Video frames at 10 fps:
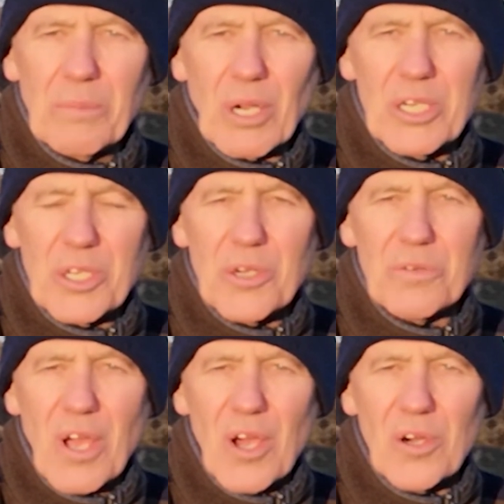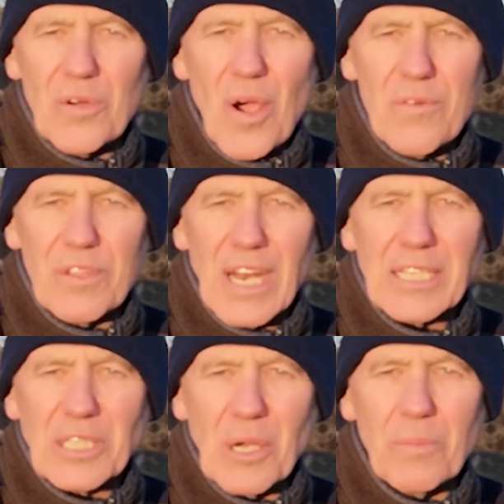but I do know over the
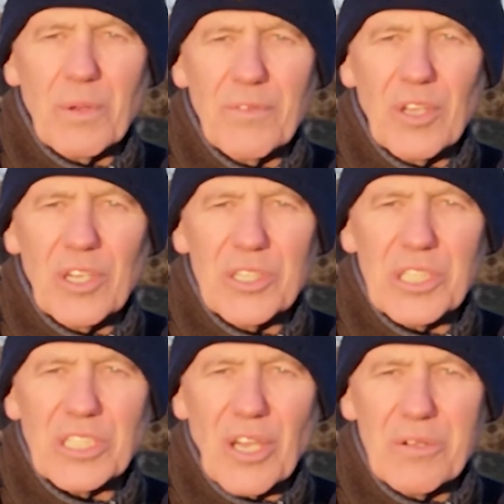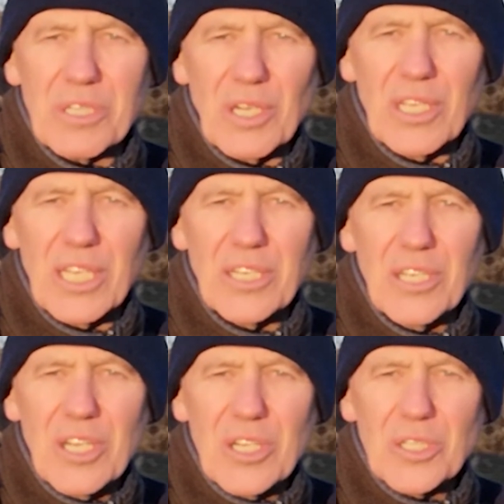next couple of years it's going to lead
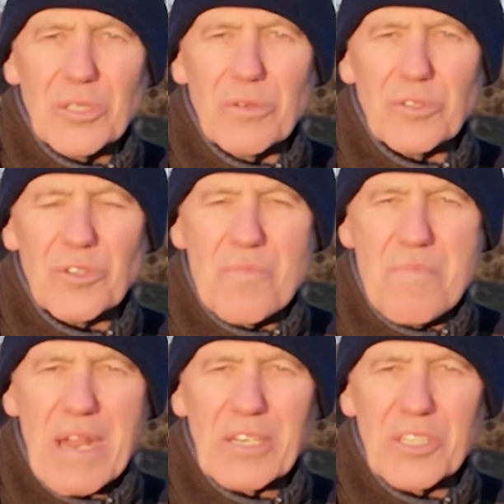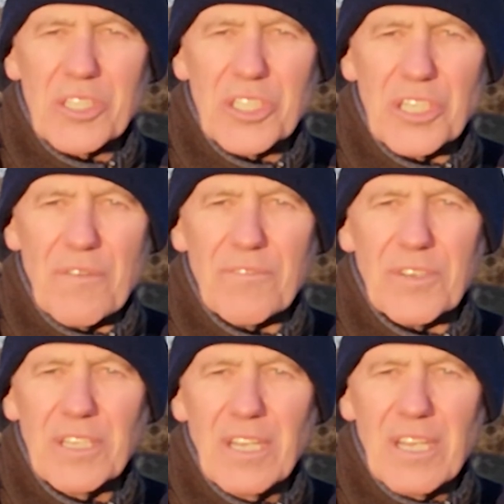to a tremendous shift,